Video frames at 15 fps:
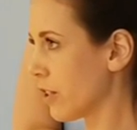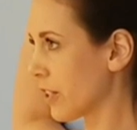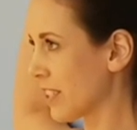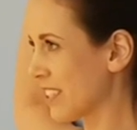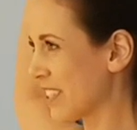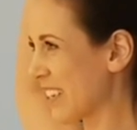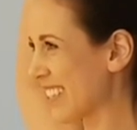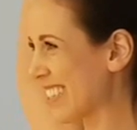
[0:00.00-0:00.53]
you're
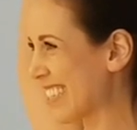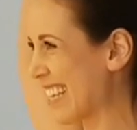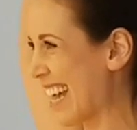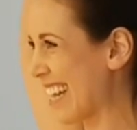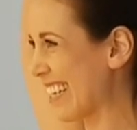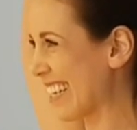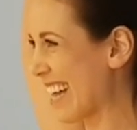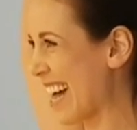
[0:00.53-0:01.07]
gonna start
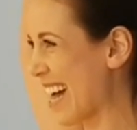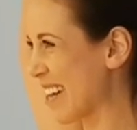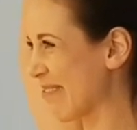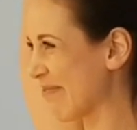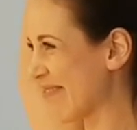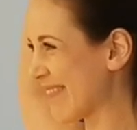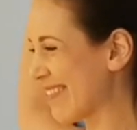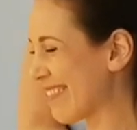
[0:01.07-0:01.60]
sliding
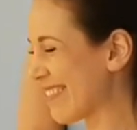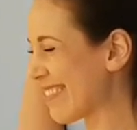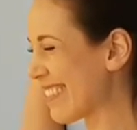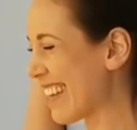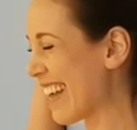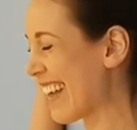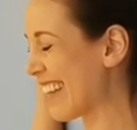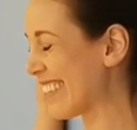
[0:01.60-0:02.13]
up
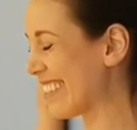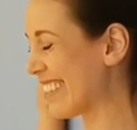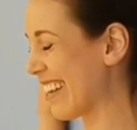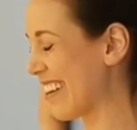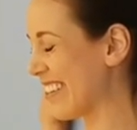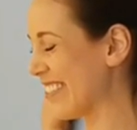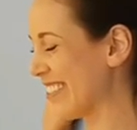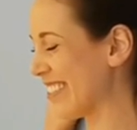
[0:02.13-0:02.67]
and
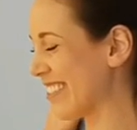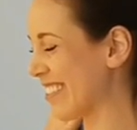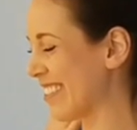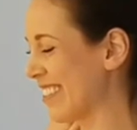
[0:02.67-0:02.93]
down,